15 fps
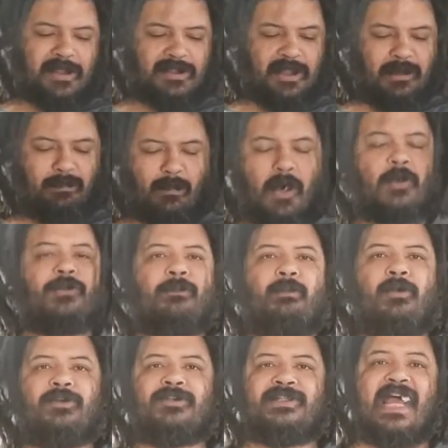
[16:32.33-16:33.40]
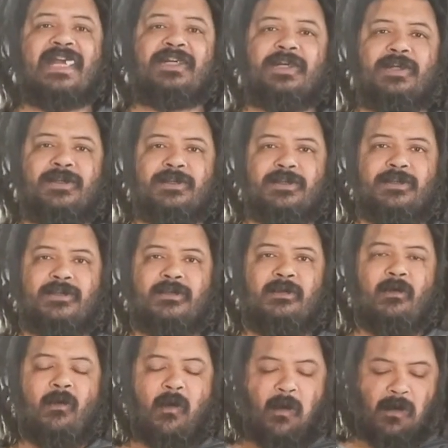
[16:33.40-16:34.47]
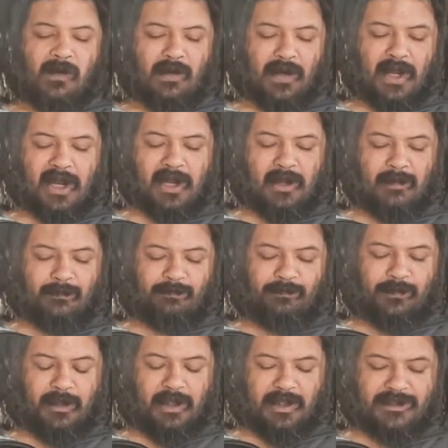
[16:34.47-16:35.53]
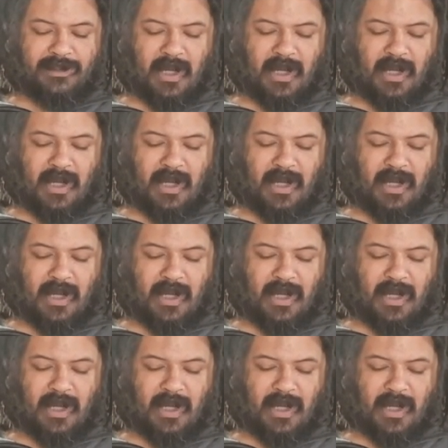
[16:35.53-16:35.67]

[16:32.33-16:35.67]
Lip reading: in multiple sessions. It's